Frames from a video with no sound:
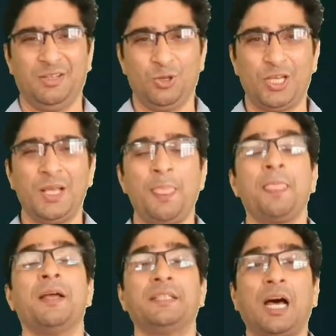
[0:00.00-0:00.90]
Okay,
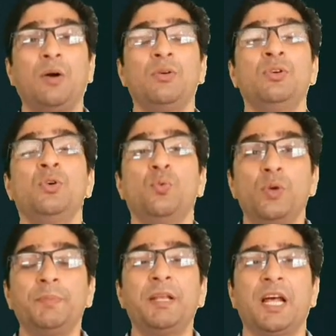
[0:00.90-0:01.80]
now
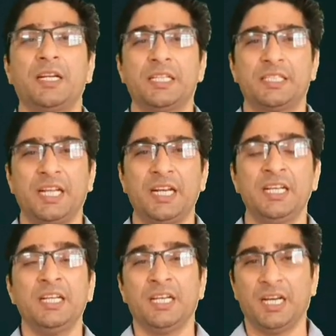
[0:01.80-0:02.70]
we will
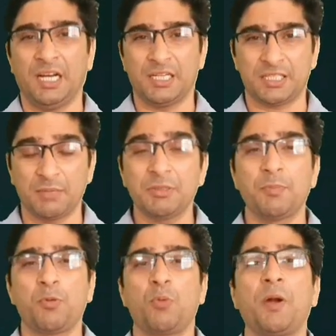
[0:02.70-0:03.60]
understand some of
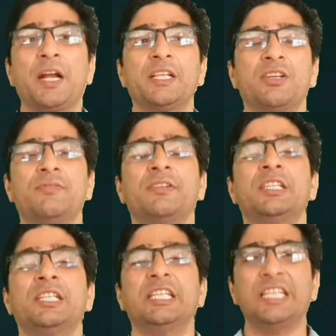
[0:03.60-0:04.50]
the properties of
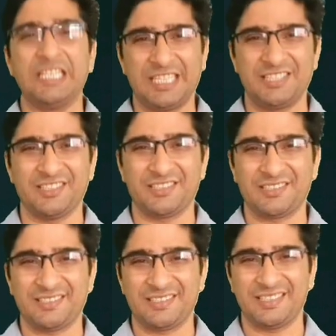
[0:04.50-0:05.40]
integers.